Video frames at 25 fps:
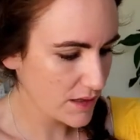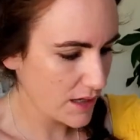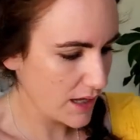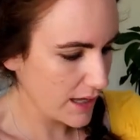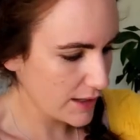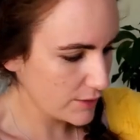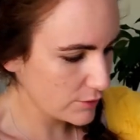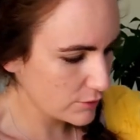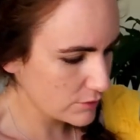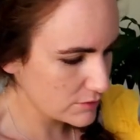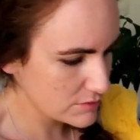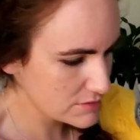
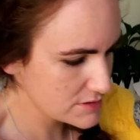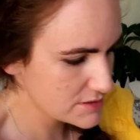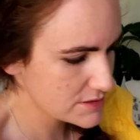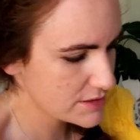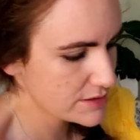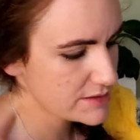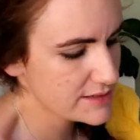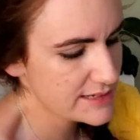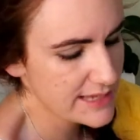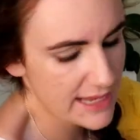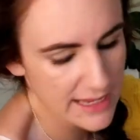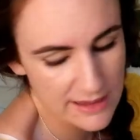I
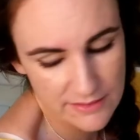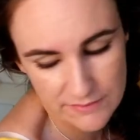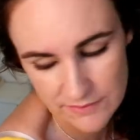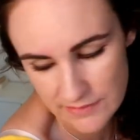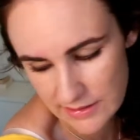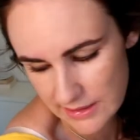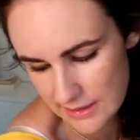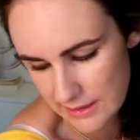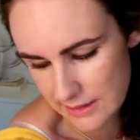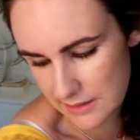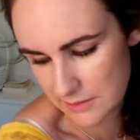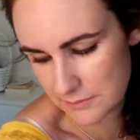also gave
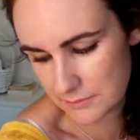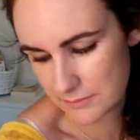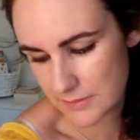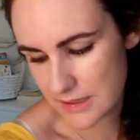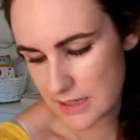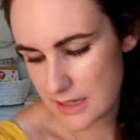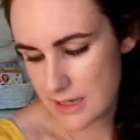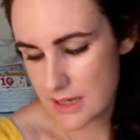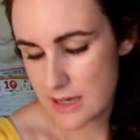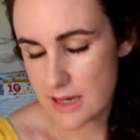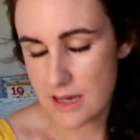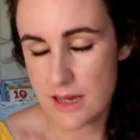him
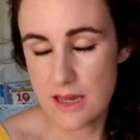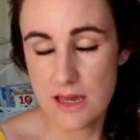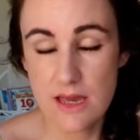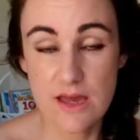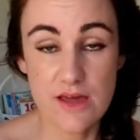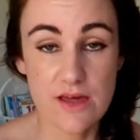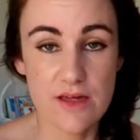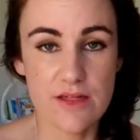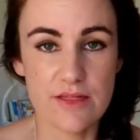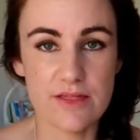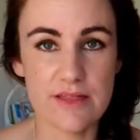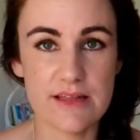
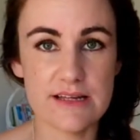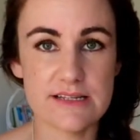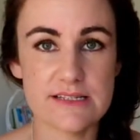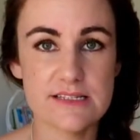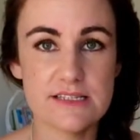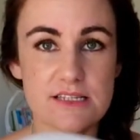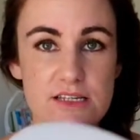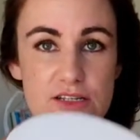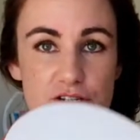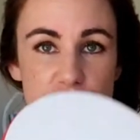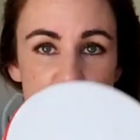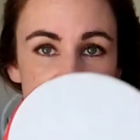
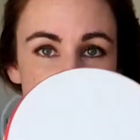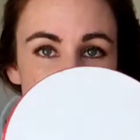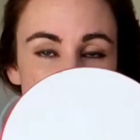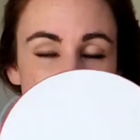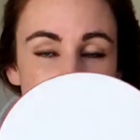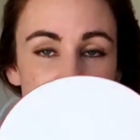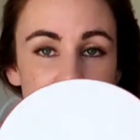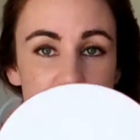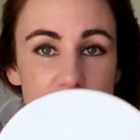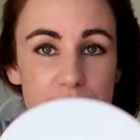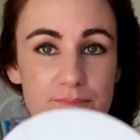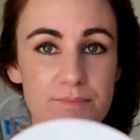this
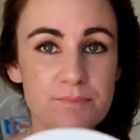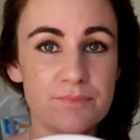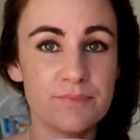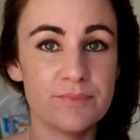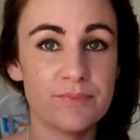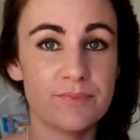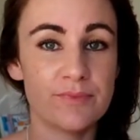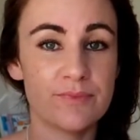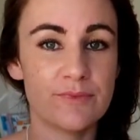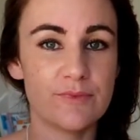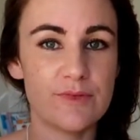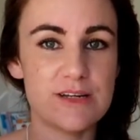drum,
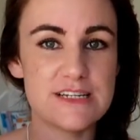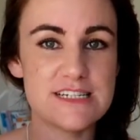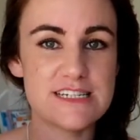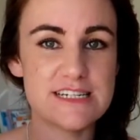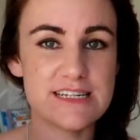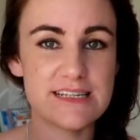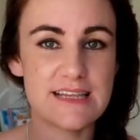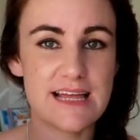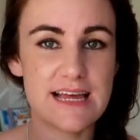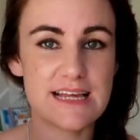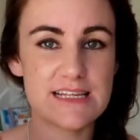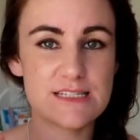which
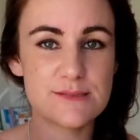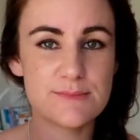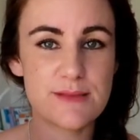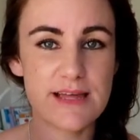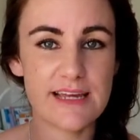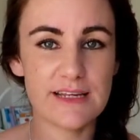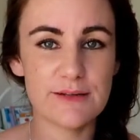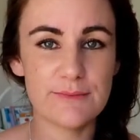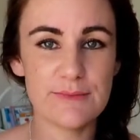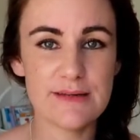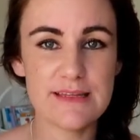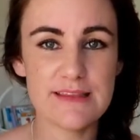he likes
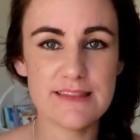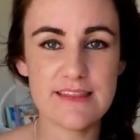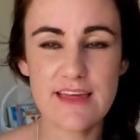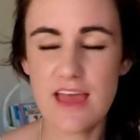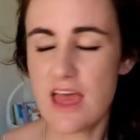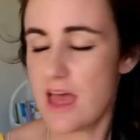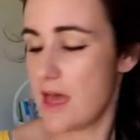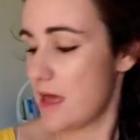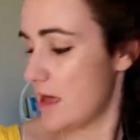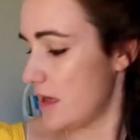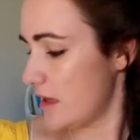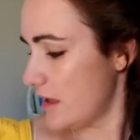playing with.
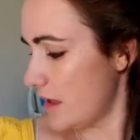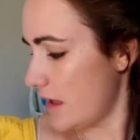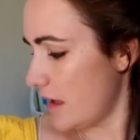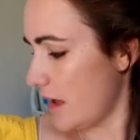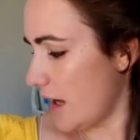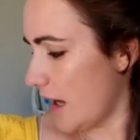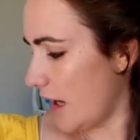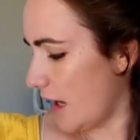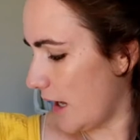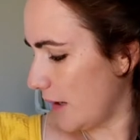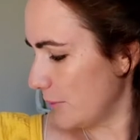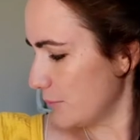
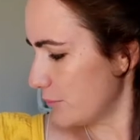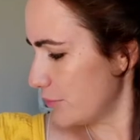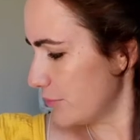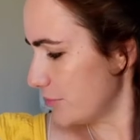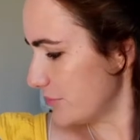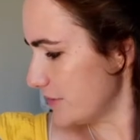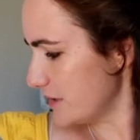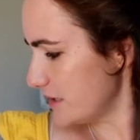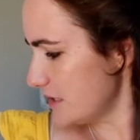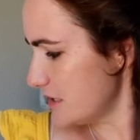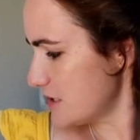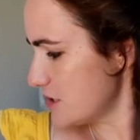I'm
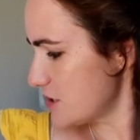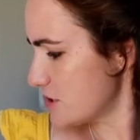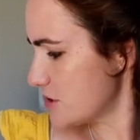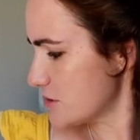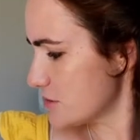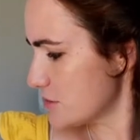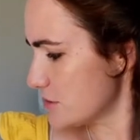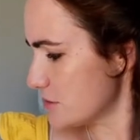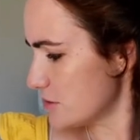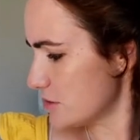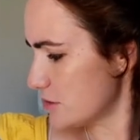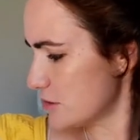pretty
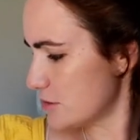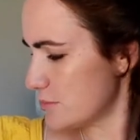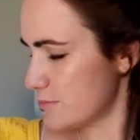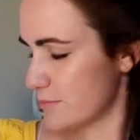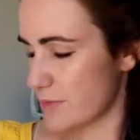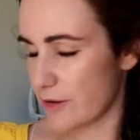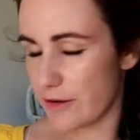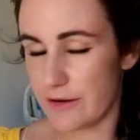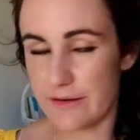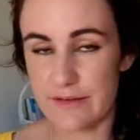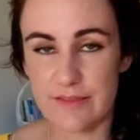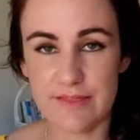sure
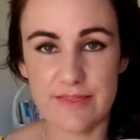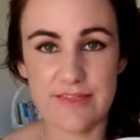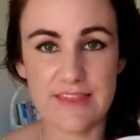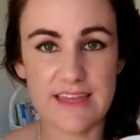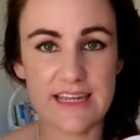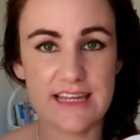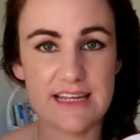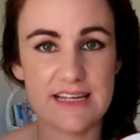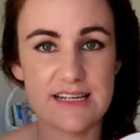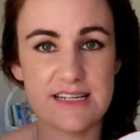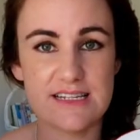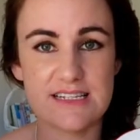both
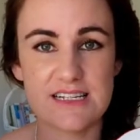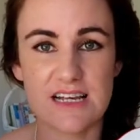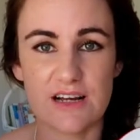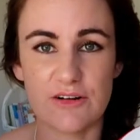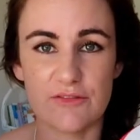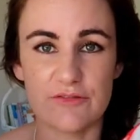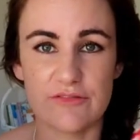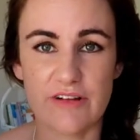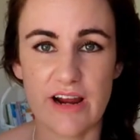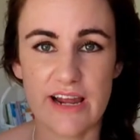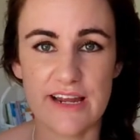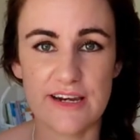these
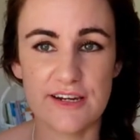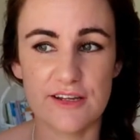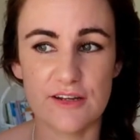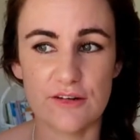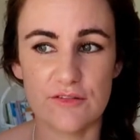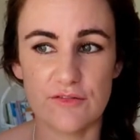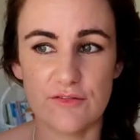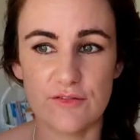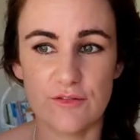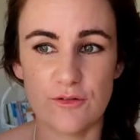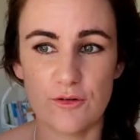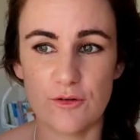are
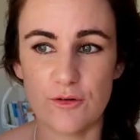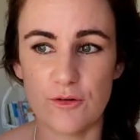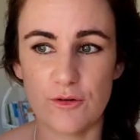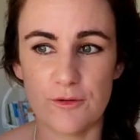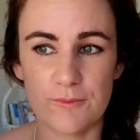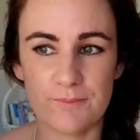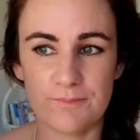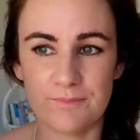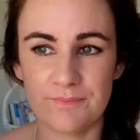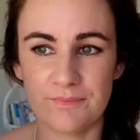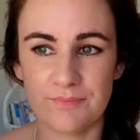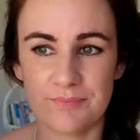rated
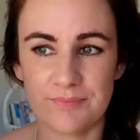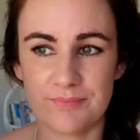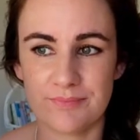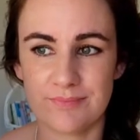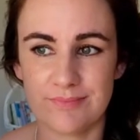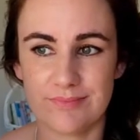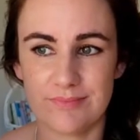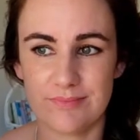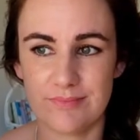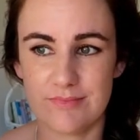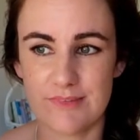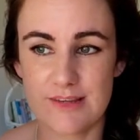for
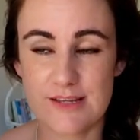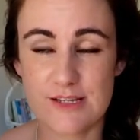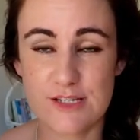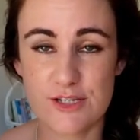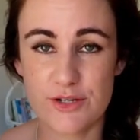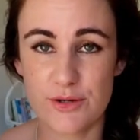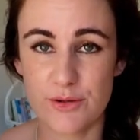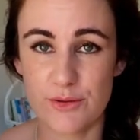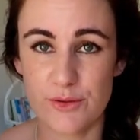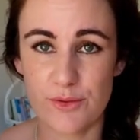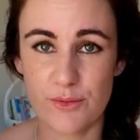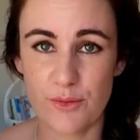
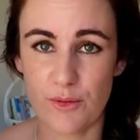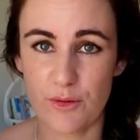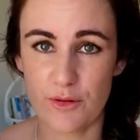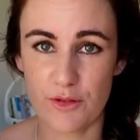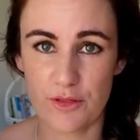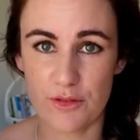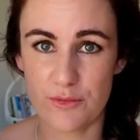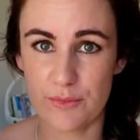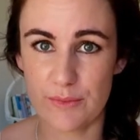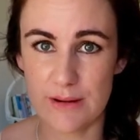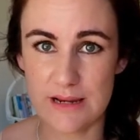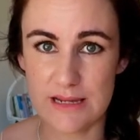2- or
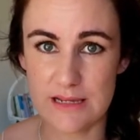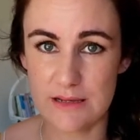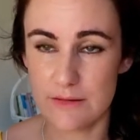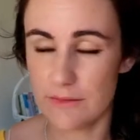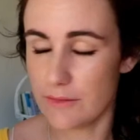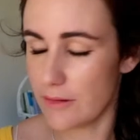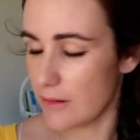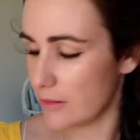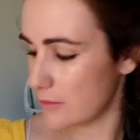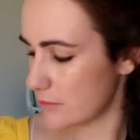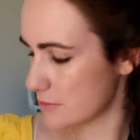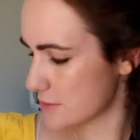
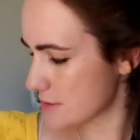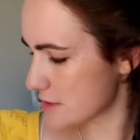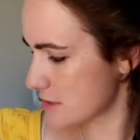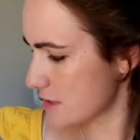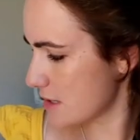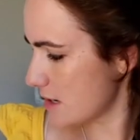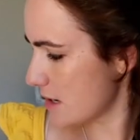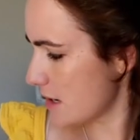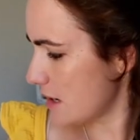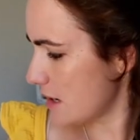3-year-olds,